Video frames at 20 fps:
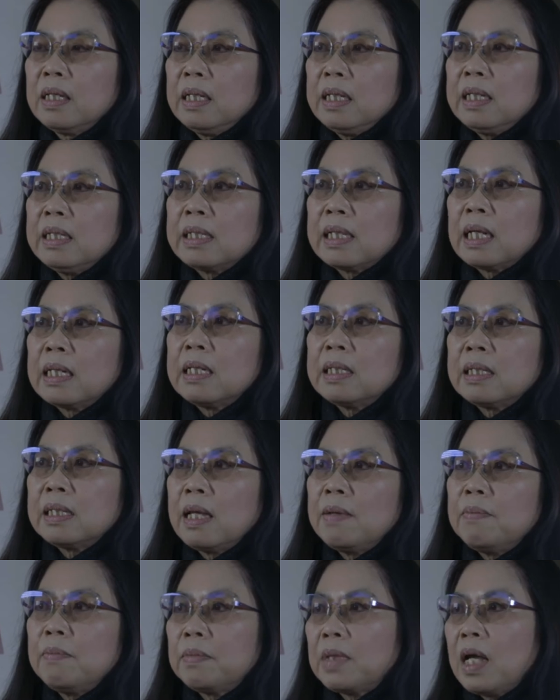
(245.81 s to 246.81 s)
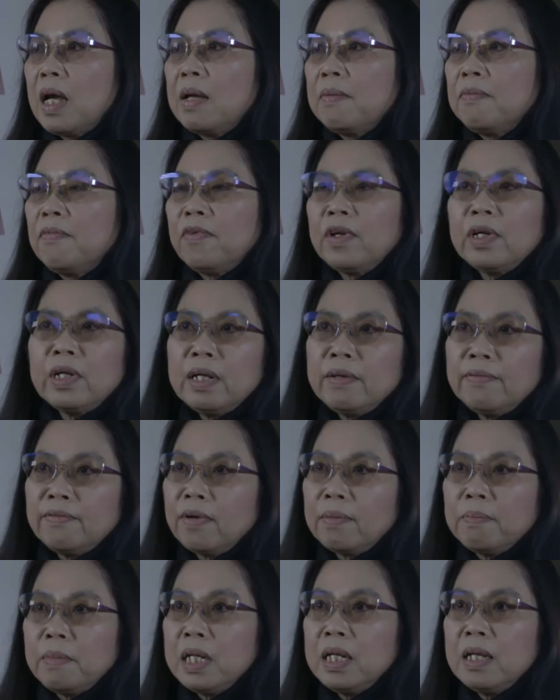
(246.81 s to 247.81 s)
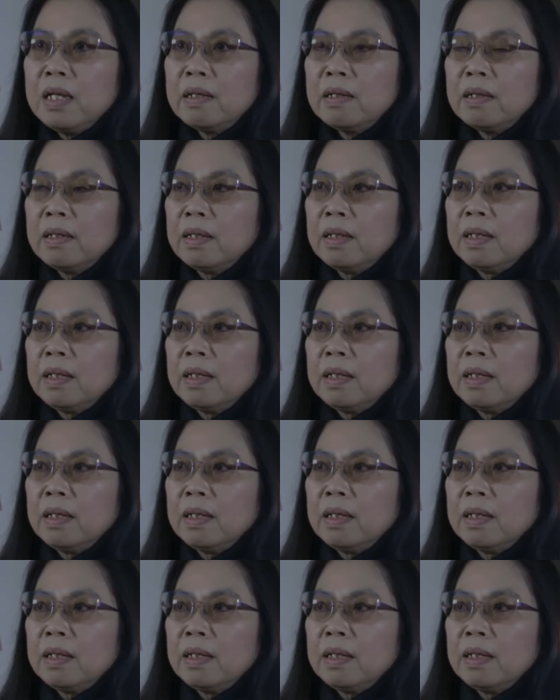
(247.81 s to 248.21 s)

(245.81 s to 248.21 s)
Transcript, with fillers: is at the same time very familiar